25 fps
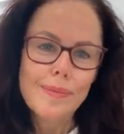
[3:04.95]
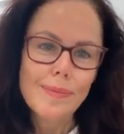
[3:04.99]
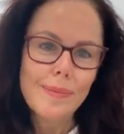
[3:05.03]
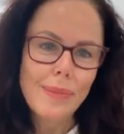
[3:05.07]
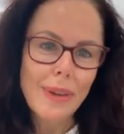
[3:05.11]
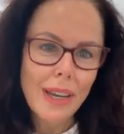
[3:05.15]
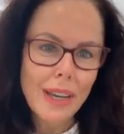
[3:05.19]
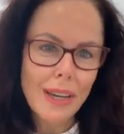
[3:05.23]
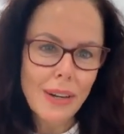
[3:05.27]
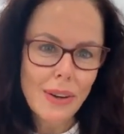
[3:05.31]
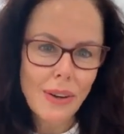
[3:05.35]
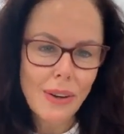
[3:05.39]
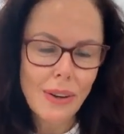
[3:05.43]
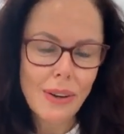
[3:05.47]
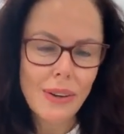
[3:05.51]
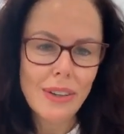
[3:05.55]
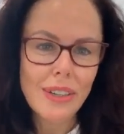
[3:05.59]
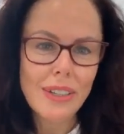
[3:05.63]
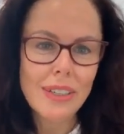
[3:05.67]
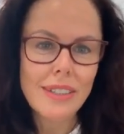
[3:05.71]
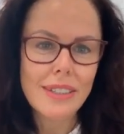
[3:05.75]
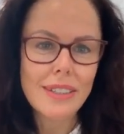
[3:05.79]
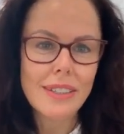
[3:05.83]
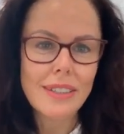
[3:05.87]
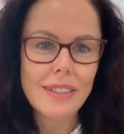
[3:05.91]

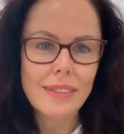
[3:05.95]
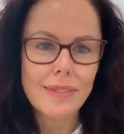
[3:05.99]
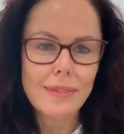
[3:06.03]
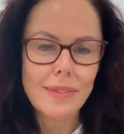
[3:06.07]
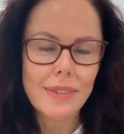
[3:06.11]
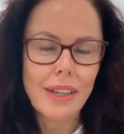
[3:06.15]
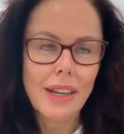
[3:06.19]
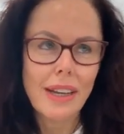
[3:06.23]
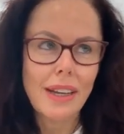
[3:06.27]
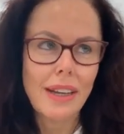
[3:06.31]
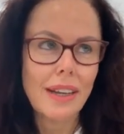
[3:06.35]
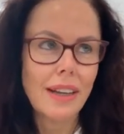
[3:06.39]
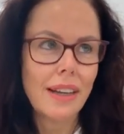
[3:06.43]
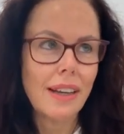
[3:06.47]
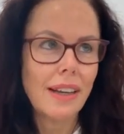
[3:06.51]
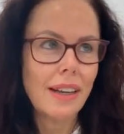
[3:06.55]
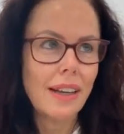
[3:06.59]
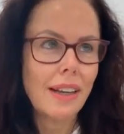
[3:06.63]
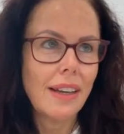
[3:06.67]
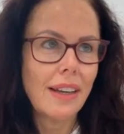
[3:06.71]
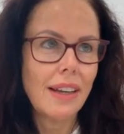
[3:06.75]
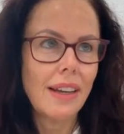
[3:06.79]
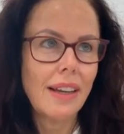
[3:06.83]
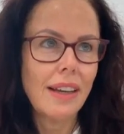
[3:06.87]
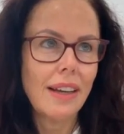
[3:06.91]
Because
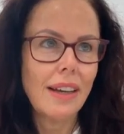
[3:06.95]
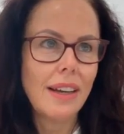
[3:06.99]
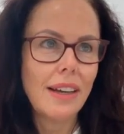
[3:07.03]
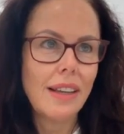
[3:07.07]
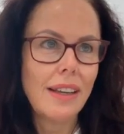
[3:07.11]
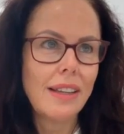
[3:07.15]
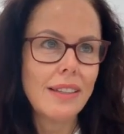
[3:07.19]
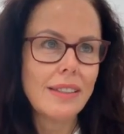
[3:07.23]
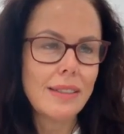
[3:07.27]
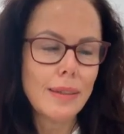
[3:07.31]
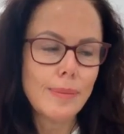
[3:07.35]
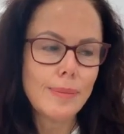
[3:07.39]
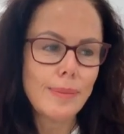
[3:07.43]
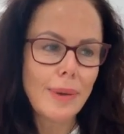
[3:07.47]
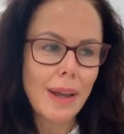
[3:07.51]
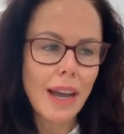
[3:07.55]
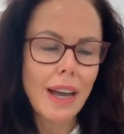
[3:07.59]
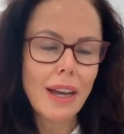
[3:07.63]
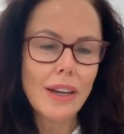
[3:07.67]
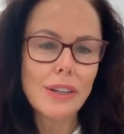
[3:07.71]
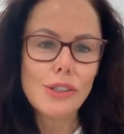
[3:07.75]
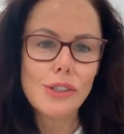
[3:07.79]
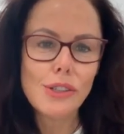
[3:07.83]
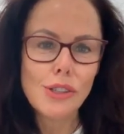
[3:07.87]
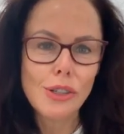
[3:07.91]
it's
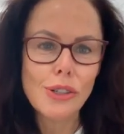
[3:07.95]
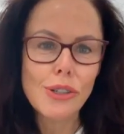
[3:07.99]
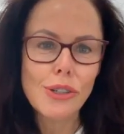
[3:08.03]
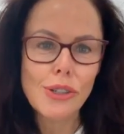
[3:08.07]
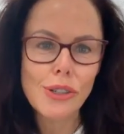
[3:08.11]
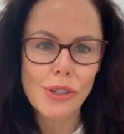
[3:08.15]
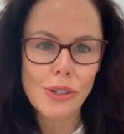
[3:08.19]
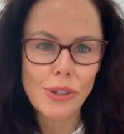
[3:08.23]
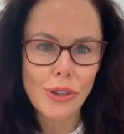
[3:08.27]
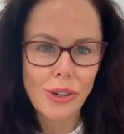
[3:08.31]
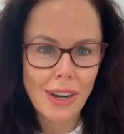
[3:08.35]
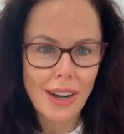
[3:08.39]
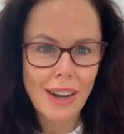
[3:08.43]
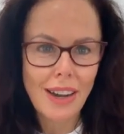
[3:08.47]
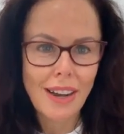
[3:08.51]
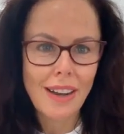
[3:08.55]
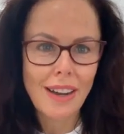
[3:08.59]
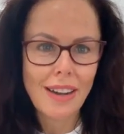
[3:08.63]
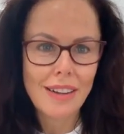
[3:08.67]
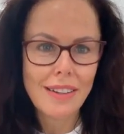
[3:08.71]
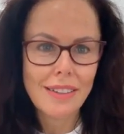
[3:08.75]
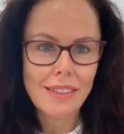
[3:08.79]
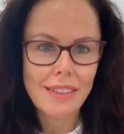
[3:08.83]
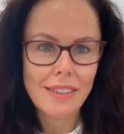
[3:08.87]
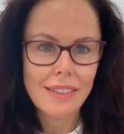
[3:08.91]
about choose your
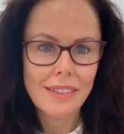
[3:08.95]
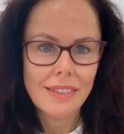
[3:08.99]
hard,